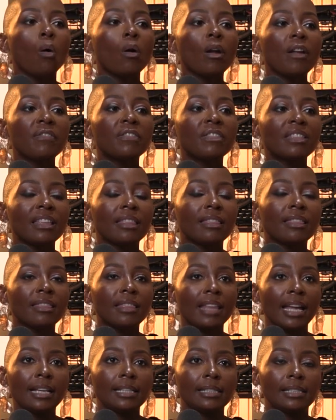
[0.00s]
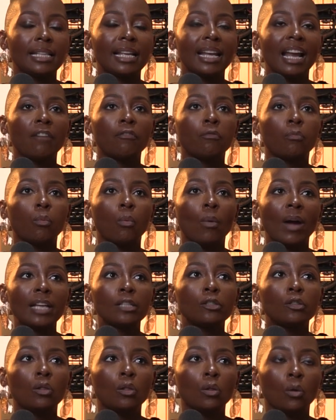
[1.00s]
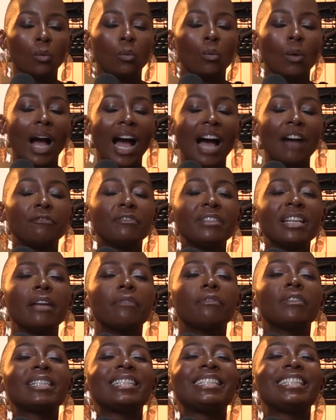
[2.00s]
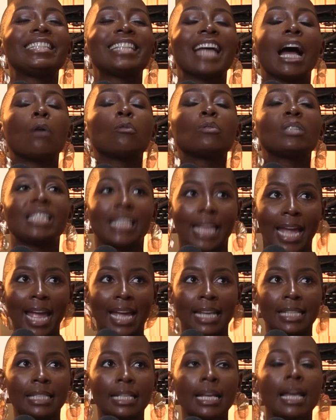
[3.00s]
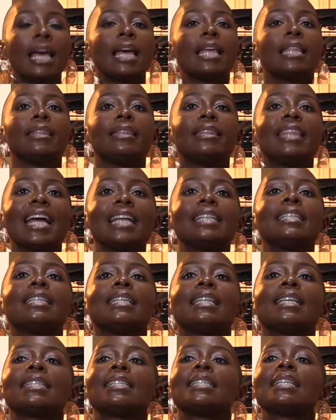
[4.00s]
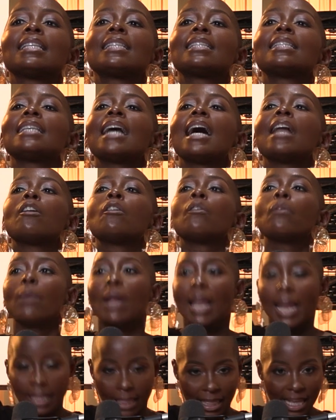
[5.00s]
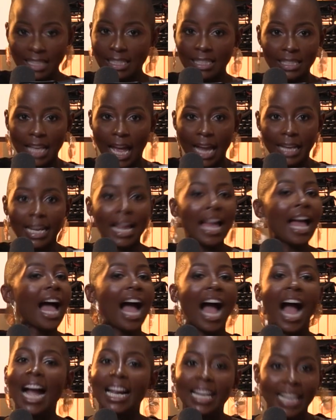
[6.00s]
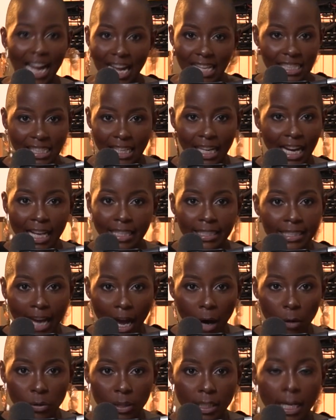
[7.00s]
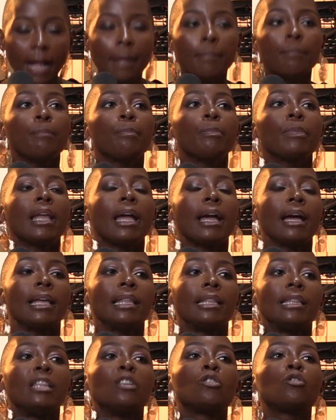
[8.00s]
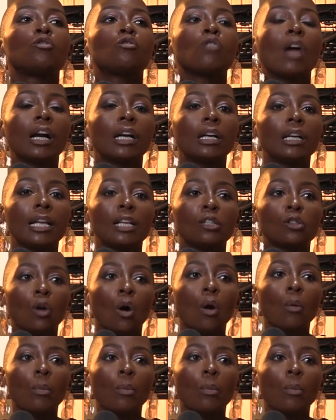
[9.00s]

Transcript: All of the things that I've went through, I've never doubted that there's the sun ray that side. Angazi doubt. The struggle has